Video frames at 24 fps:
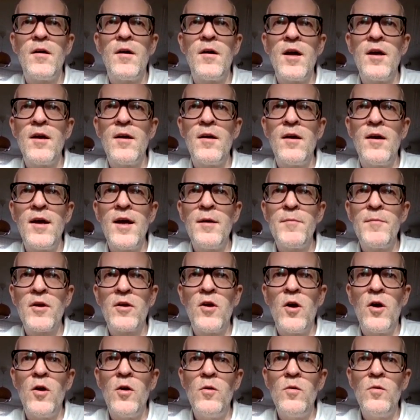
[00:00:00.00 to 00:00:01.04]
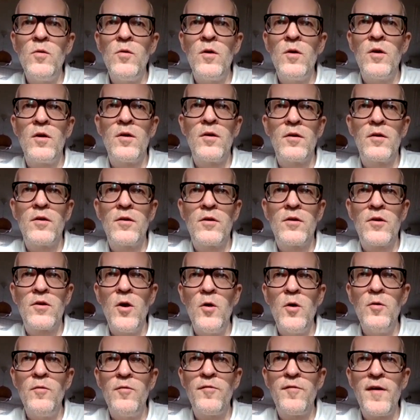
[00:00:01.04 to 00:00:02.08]
I am a
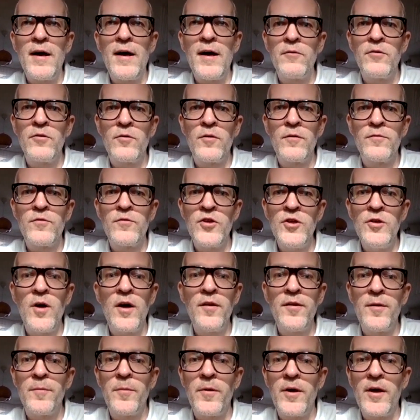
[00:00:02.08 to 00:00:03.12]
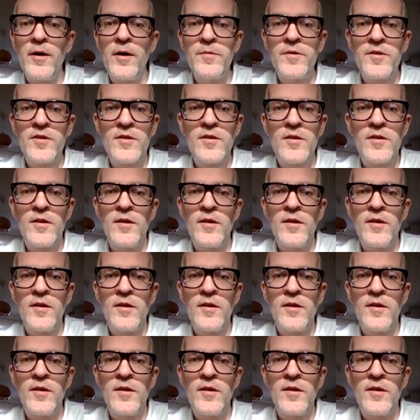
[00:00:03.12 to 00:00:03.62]
co-founder of 2 other pubs.